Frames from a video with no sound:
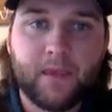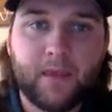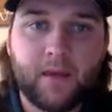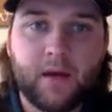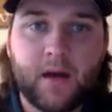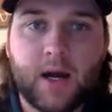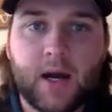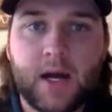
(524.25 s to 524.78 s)

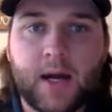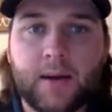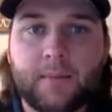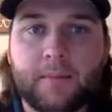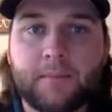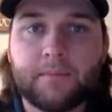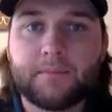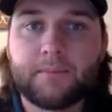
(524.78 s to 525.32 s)

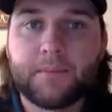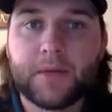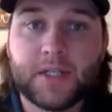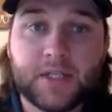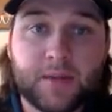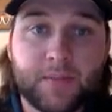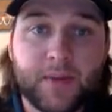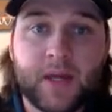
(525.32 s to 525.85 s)

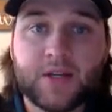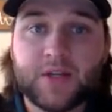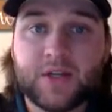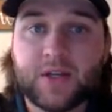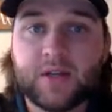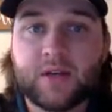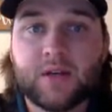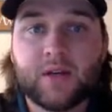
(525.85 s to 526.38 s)

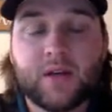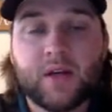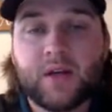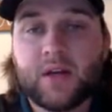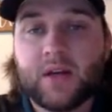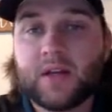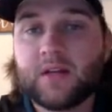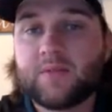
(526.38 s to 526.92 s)
Participation
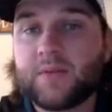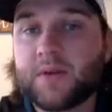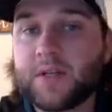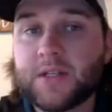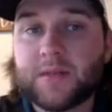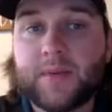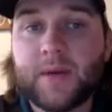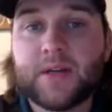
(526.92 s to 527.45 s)

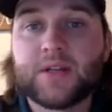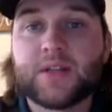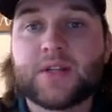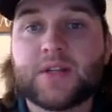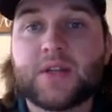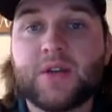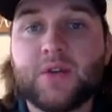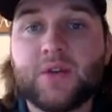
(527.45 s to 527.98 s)

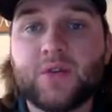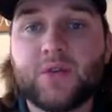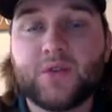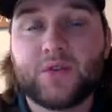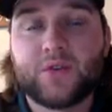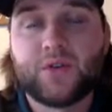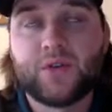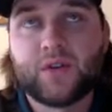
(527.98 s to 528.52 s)
is
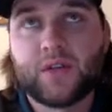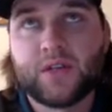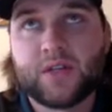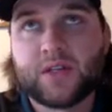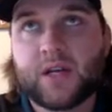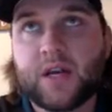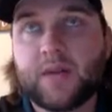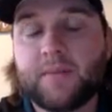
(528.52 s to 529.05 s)
huge during this
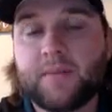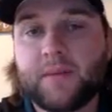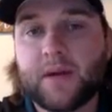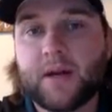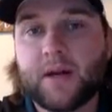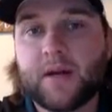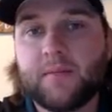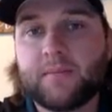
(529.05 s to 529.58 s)
time.
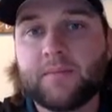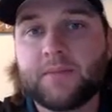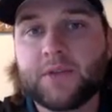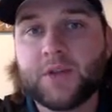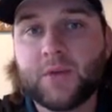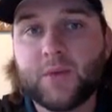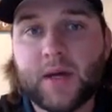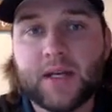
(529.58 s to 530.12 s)

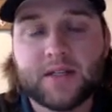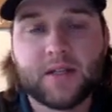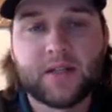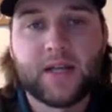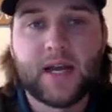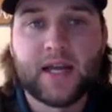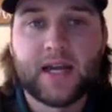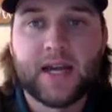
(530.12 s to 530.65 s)
2 ways
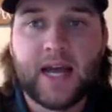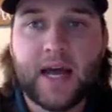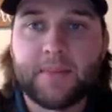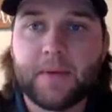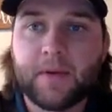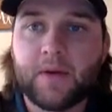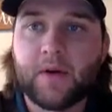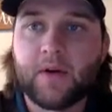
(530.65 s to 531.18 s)
that can
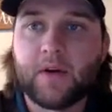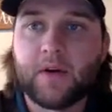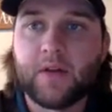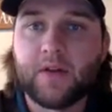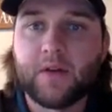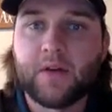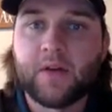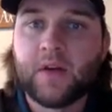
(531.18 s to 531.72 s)
happen are
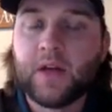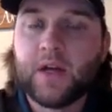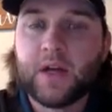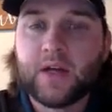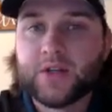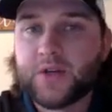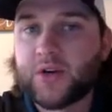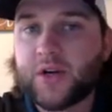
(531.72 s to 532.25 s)
either
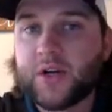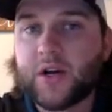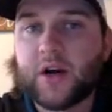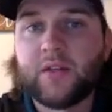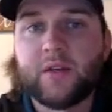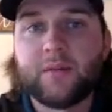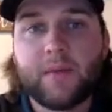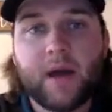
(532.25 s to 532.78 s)
turning
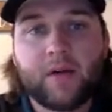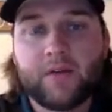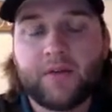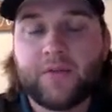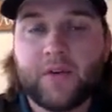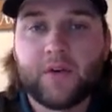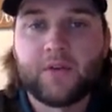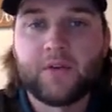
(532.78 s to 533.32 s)
on the
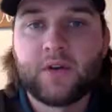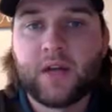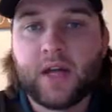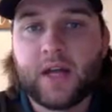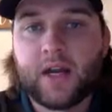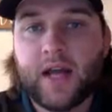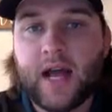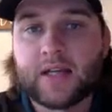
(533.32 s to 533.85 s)
microphone
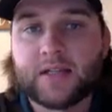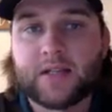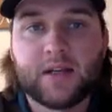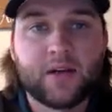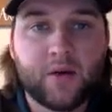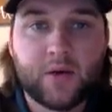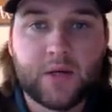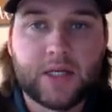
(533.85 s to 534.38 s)
and
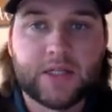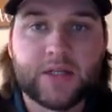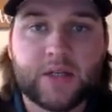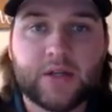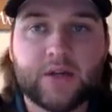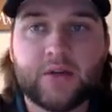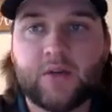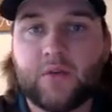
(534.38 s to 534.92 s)
asking the
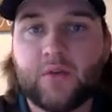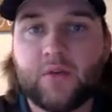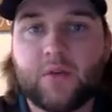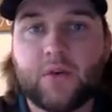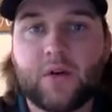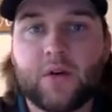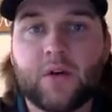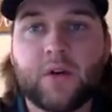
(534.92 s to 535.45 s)
question,
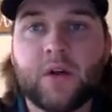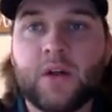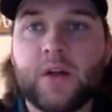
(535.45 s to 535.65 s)
or